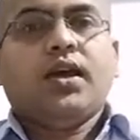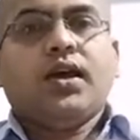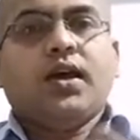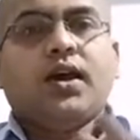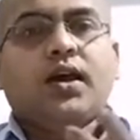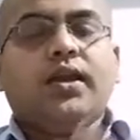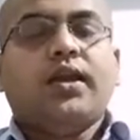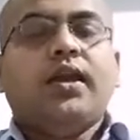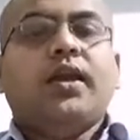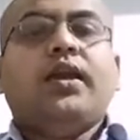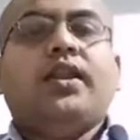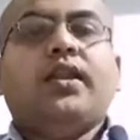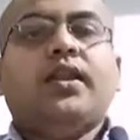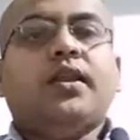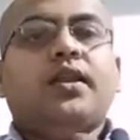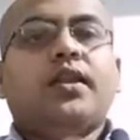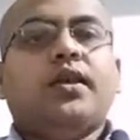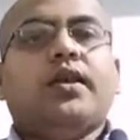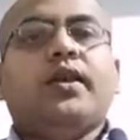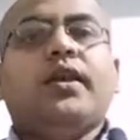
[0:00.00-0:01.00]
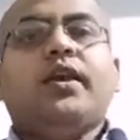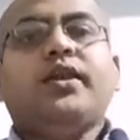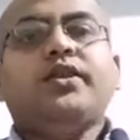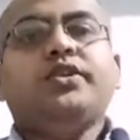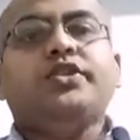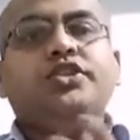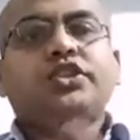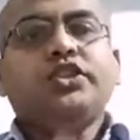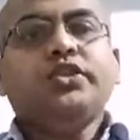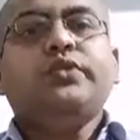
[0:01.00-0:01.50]
again and
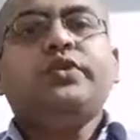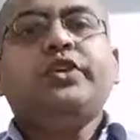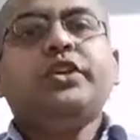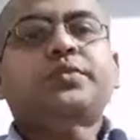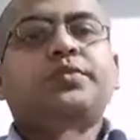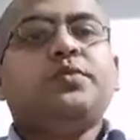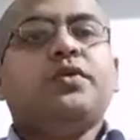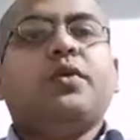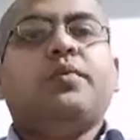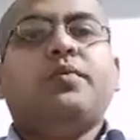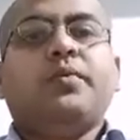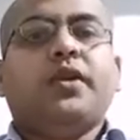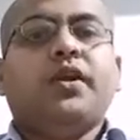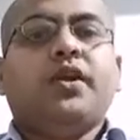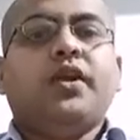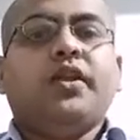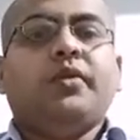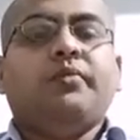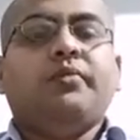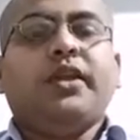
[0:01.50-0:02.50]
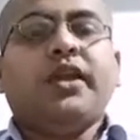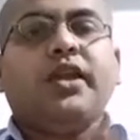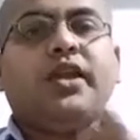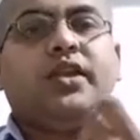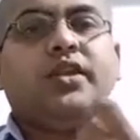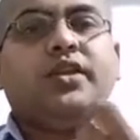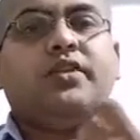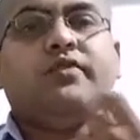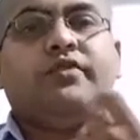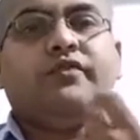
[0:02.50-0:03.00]
again. Chew it properly. Make
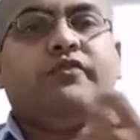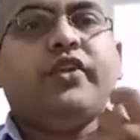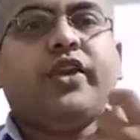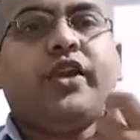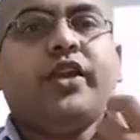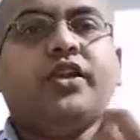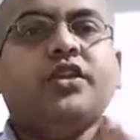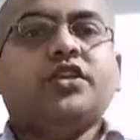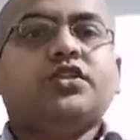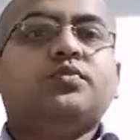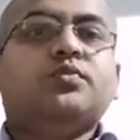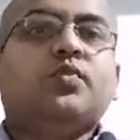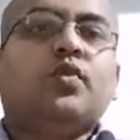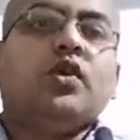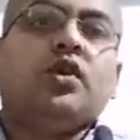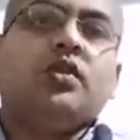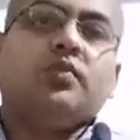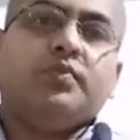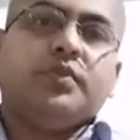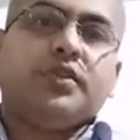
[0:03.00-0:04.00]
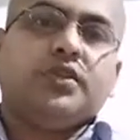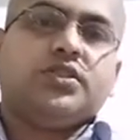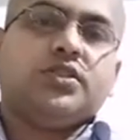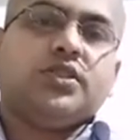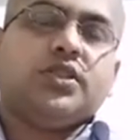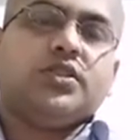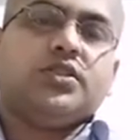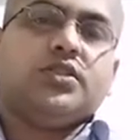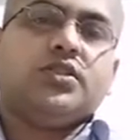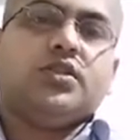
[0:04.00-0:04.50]
it in very small
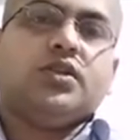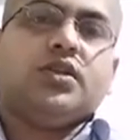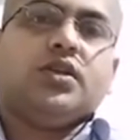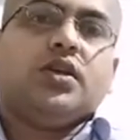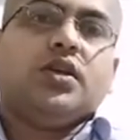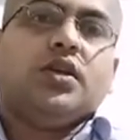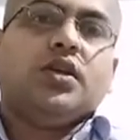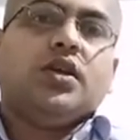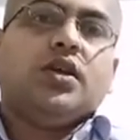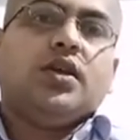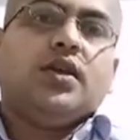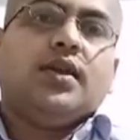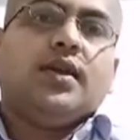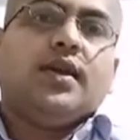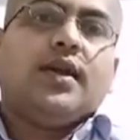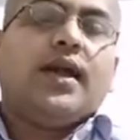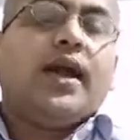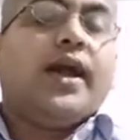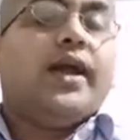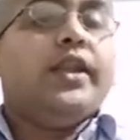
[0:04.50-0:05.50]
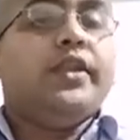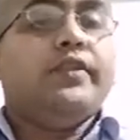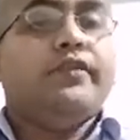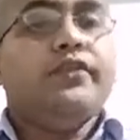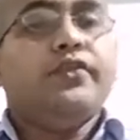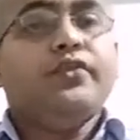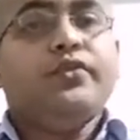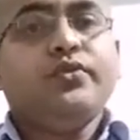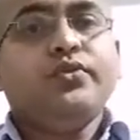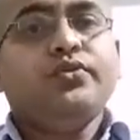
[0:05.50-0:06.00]
pieces. And if
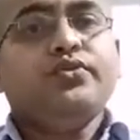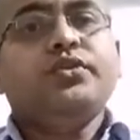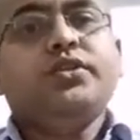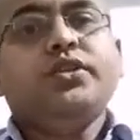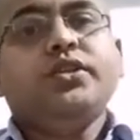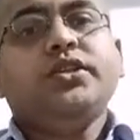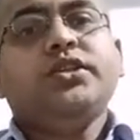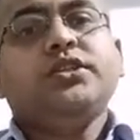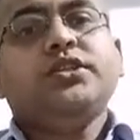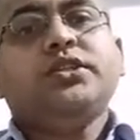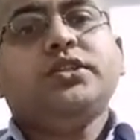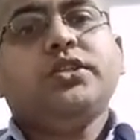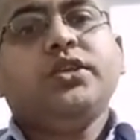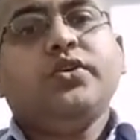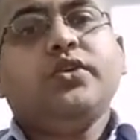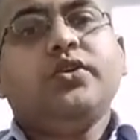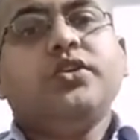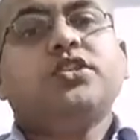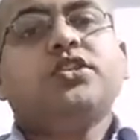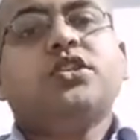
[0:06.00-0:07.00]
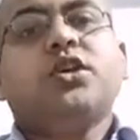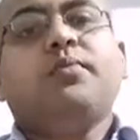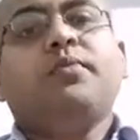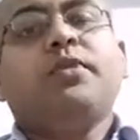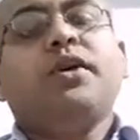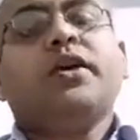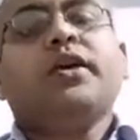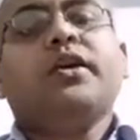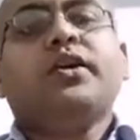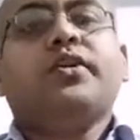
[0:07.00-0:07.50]
you do this, your
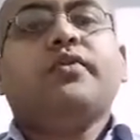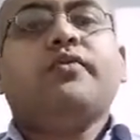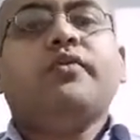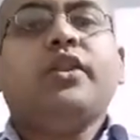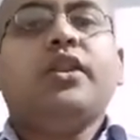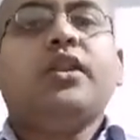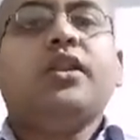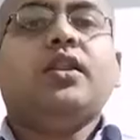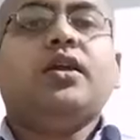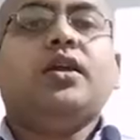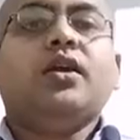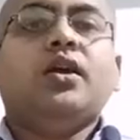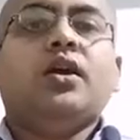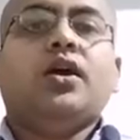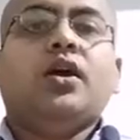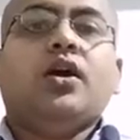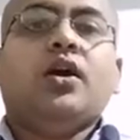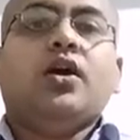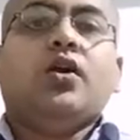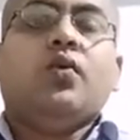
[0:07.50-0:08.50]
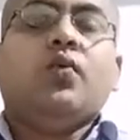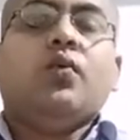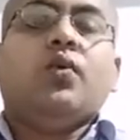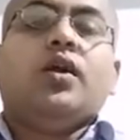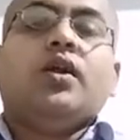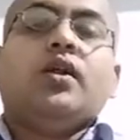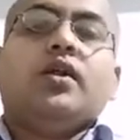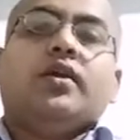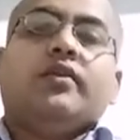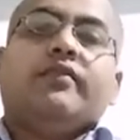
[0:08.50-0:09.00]
stomach will
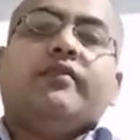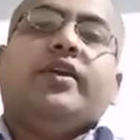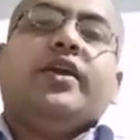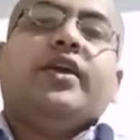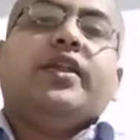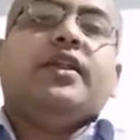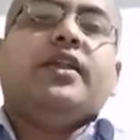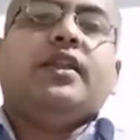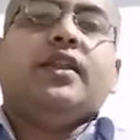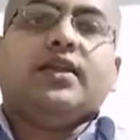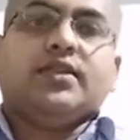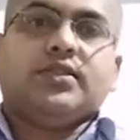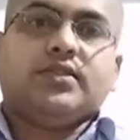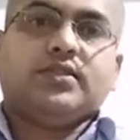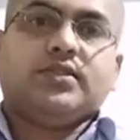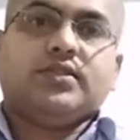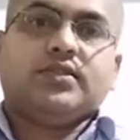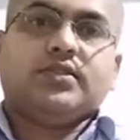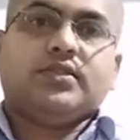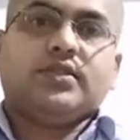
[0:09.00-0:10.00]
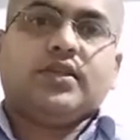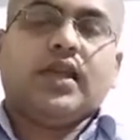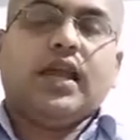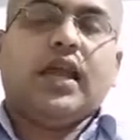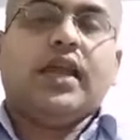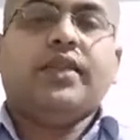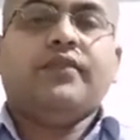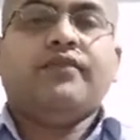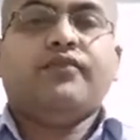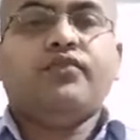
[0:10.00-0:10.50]
work very less
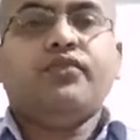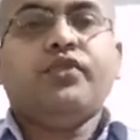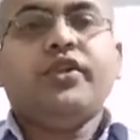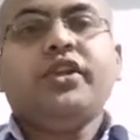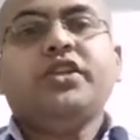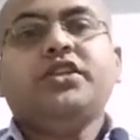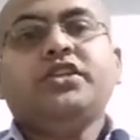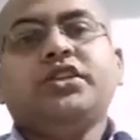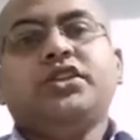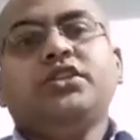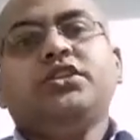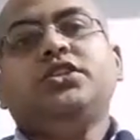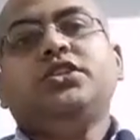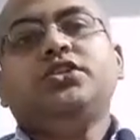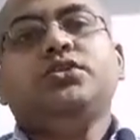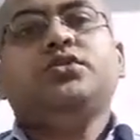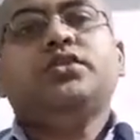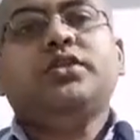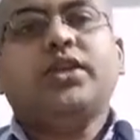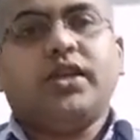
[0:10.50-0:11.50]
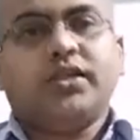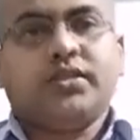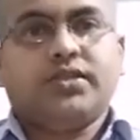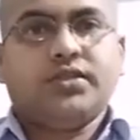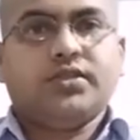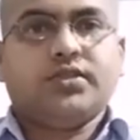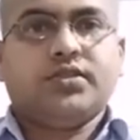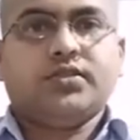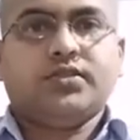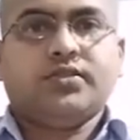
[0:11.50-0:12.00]
and food is easy to
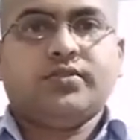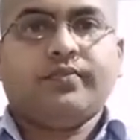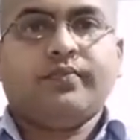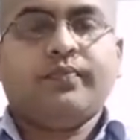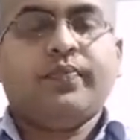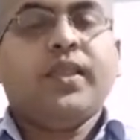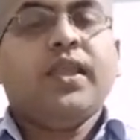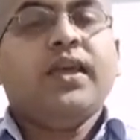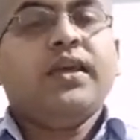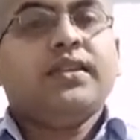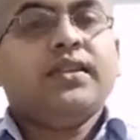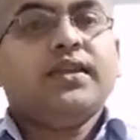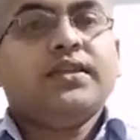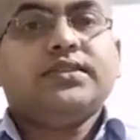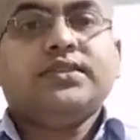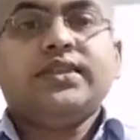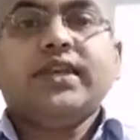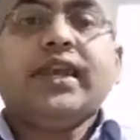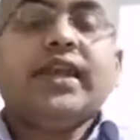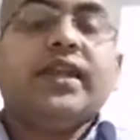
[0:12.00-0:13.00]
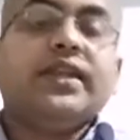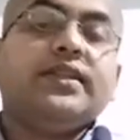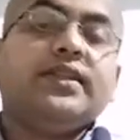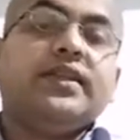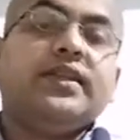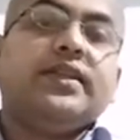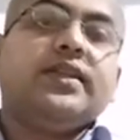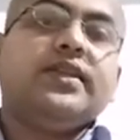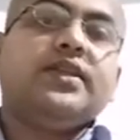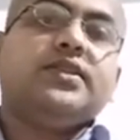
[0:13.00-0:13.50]
digest. The second
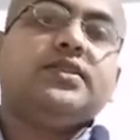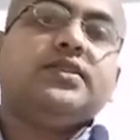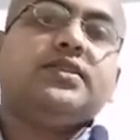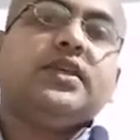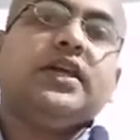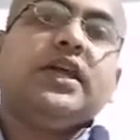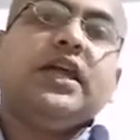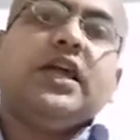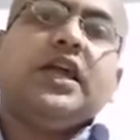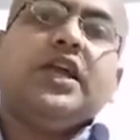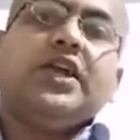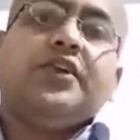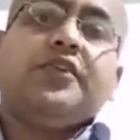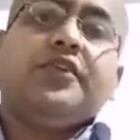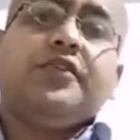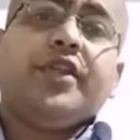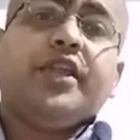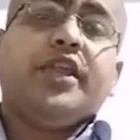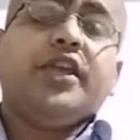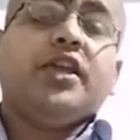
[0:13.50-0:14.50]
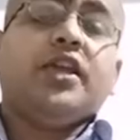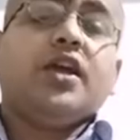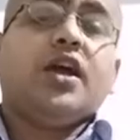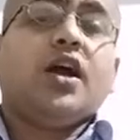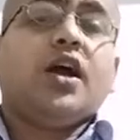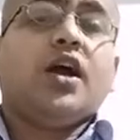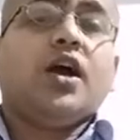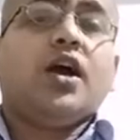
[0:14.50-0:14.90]
thing is drink